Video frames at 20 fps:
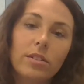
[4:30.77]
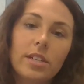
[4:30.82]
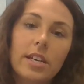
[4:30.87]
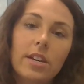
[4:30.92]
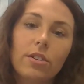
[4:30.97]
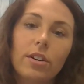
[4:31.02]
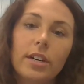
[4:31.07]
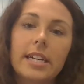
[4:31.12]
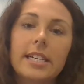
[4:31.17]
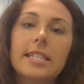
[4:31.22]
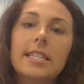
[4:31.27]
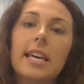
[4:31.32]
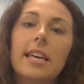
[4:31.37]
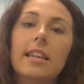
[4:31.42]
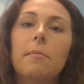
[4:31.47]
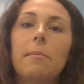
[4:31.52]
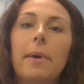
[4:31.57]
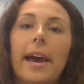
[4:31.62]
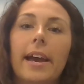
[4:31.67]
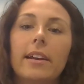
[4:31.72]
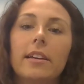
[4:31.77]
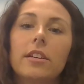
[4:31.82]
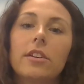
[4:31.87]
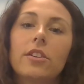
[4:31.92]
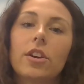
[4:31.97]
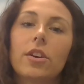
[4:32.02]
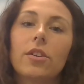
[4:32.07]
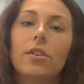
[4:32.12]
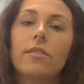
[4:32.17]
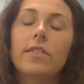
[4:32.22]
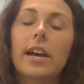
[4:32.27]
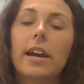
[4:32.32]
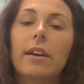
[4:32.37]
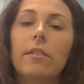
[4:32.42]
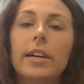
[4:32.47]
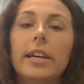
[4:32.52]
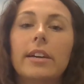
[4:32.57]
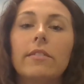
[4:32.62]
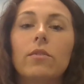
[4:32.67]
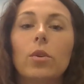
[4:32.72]
decreasing the magnitude of that
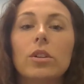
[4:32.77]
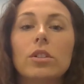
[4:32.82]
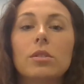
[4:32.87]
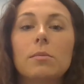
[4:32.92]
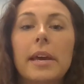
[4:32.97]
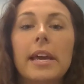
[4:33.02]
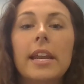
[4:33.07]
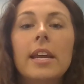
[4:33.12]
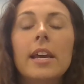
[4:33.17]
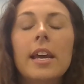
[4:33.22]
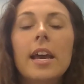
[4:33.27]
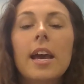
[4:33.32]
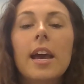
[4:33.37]
reinforcement.